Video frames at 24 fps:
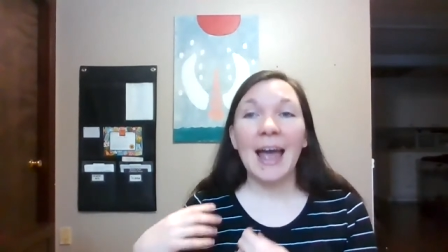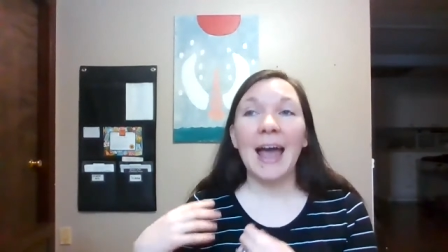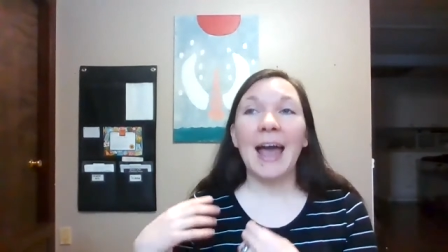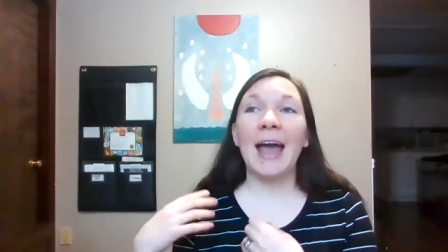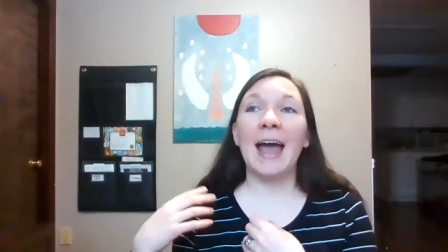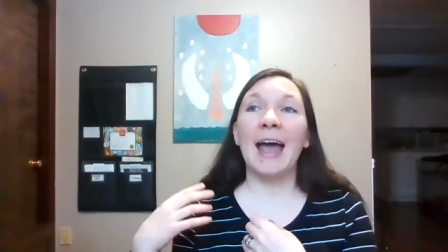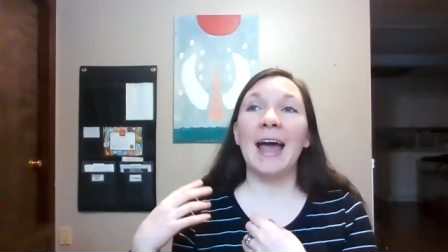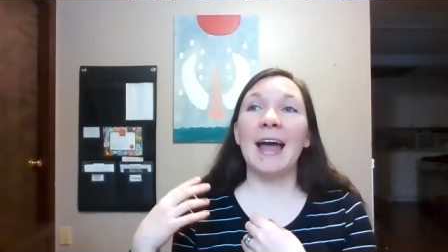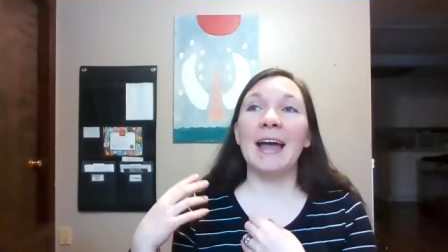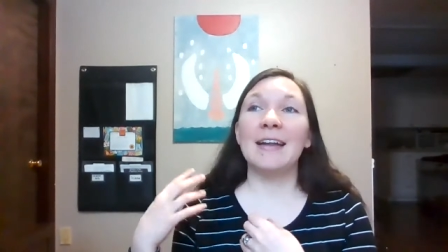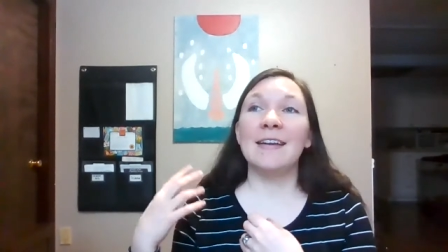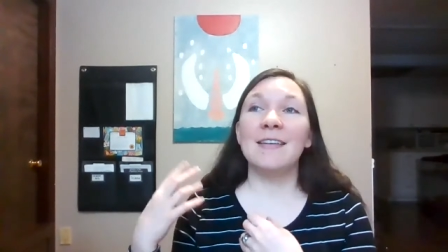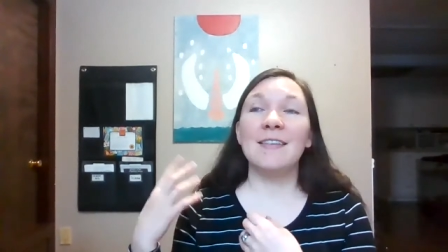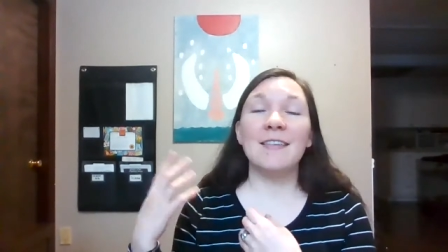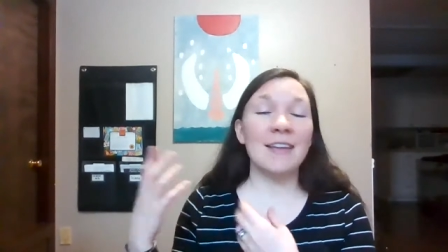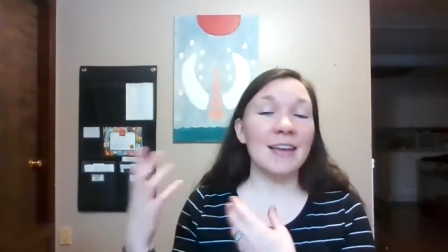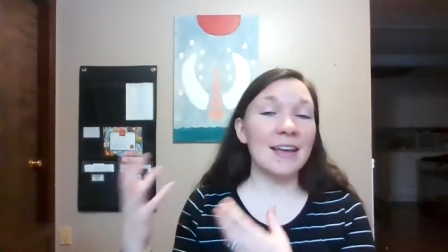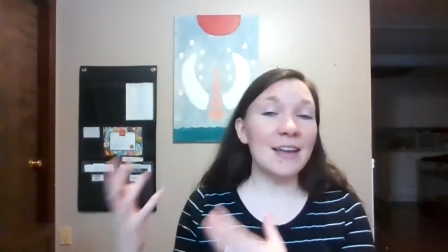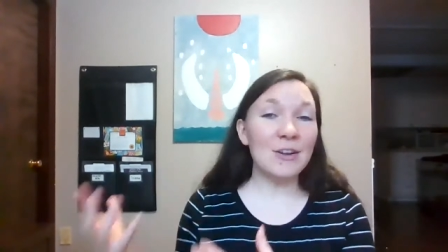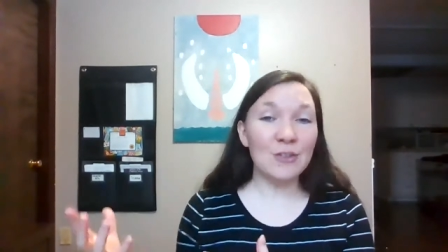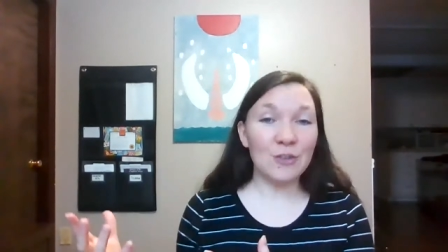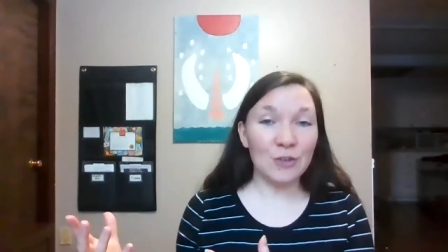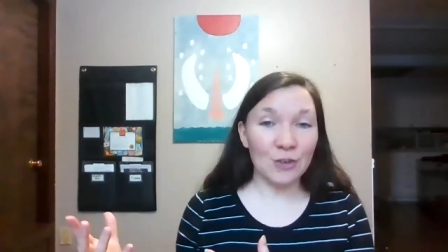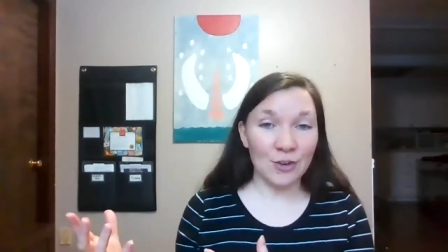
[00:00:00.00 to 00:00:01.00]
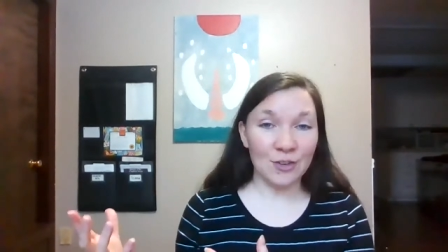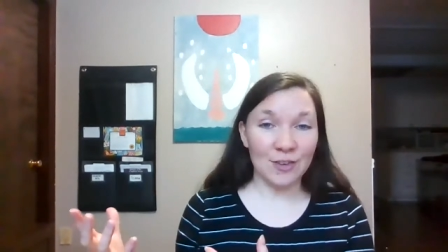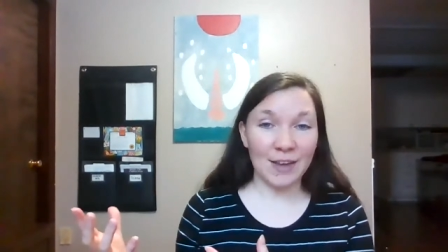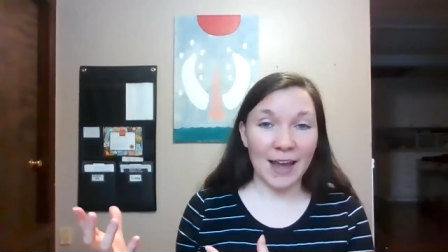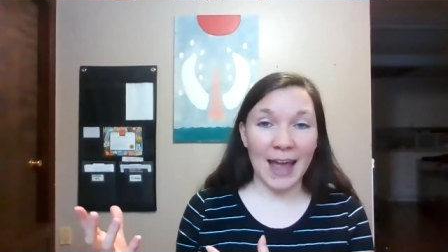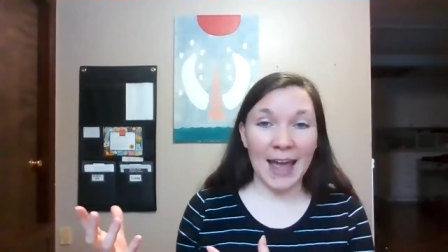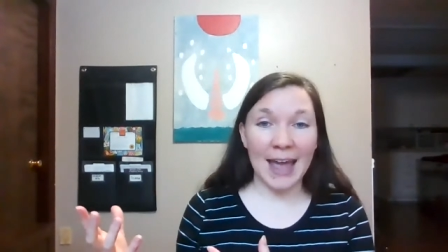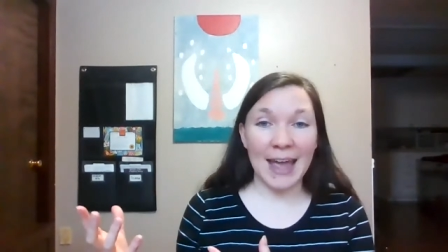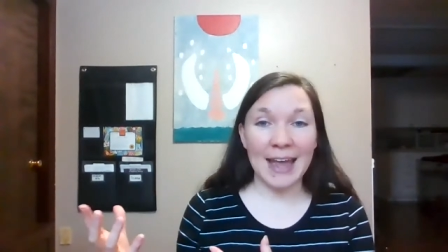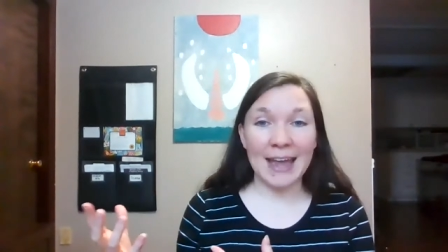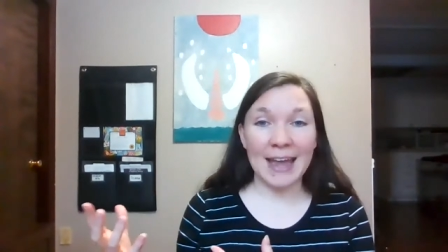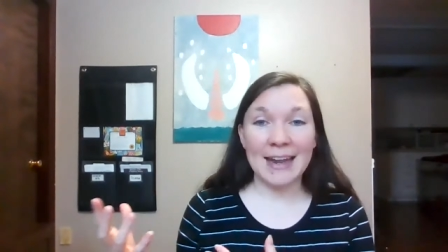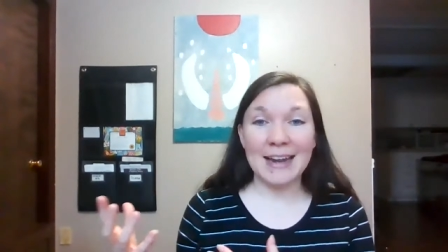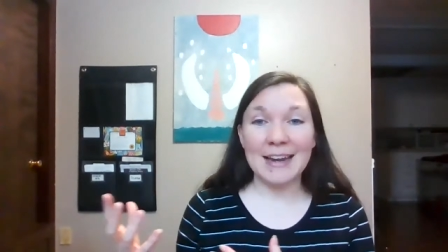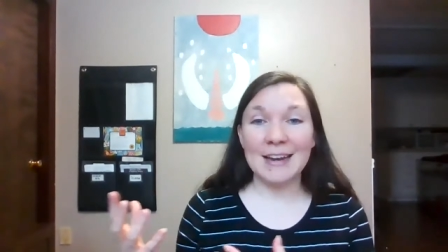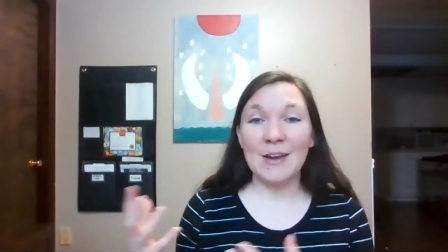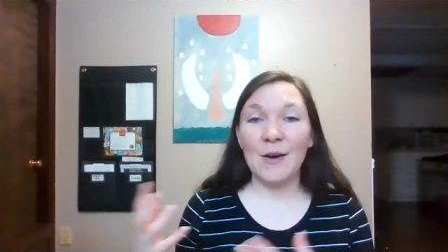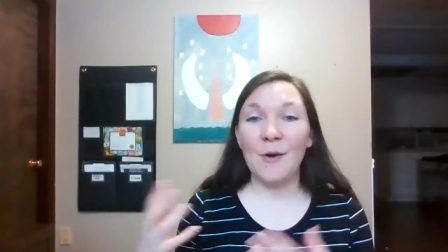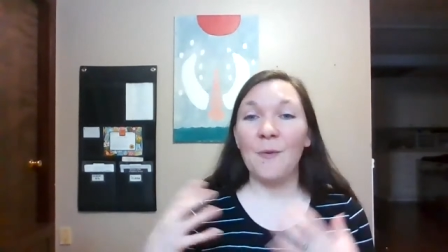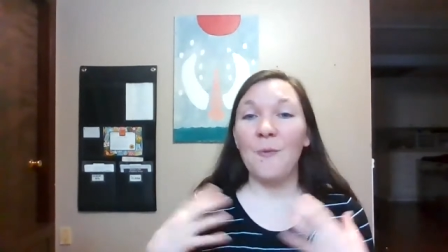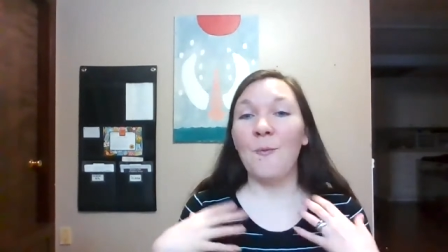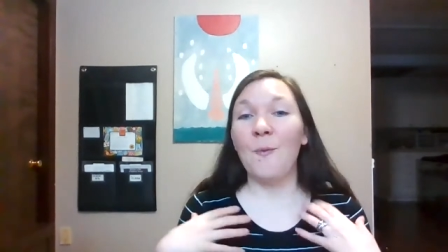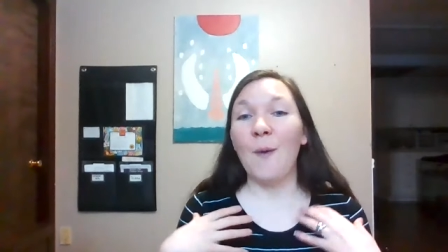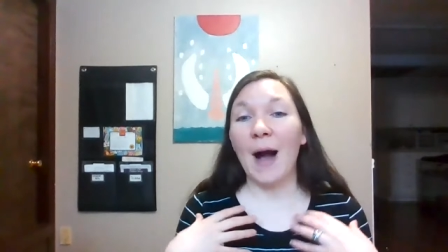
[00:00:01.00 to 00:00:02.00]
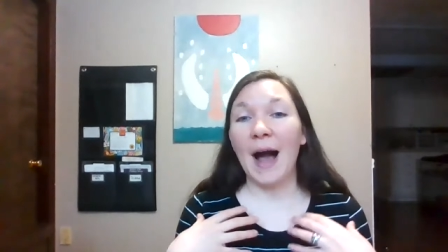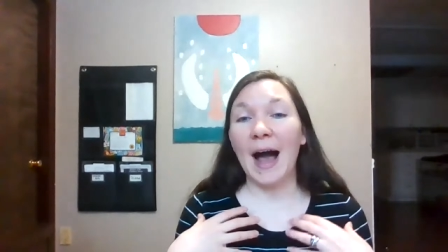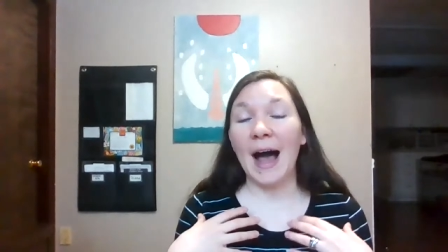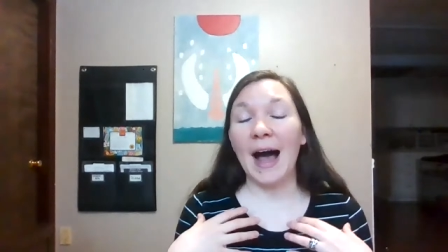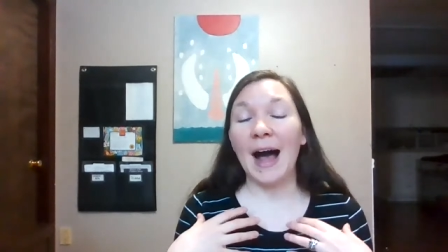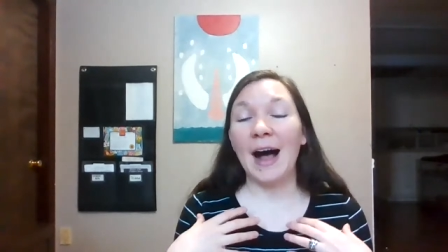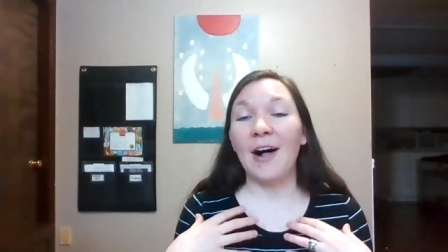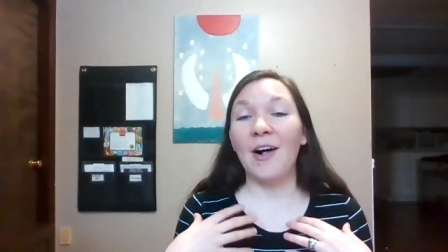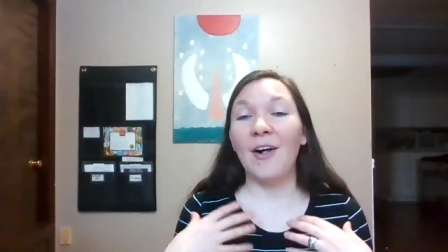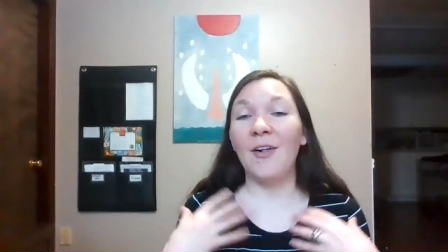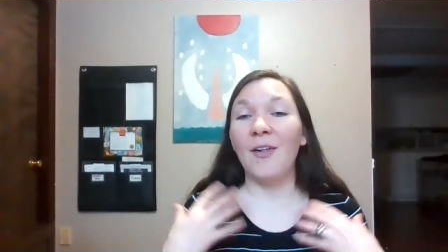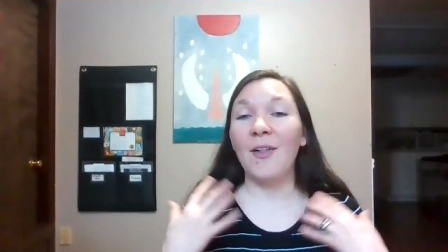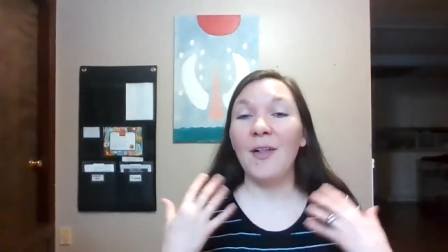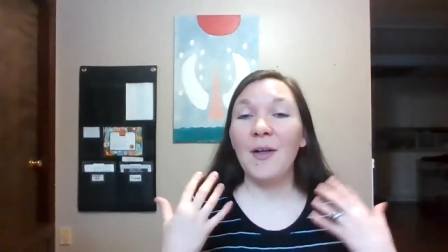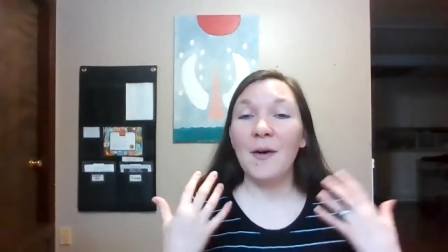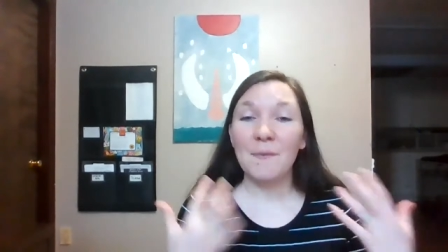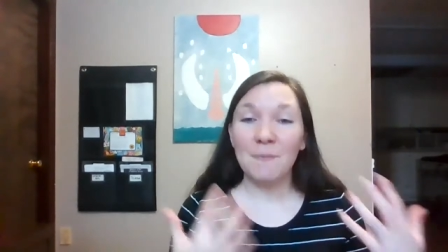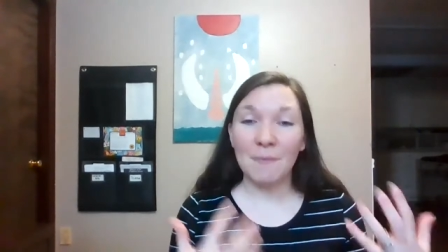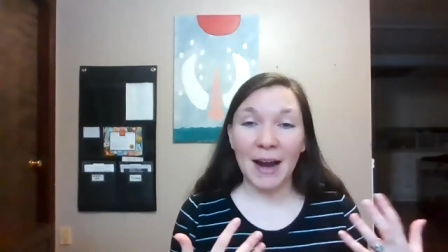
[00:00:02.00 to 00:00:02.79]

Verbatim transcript: and entertained while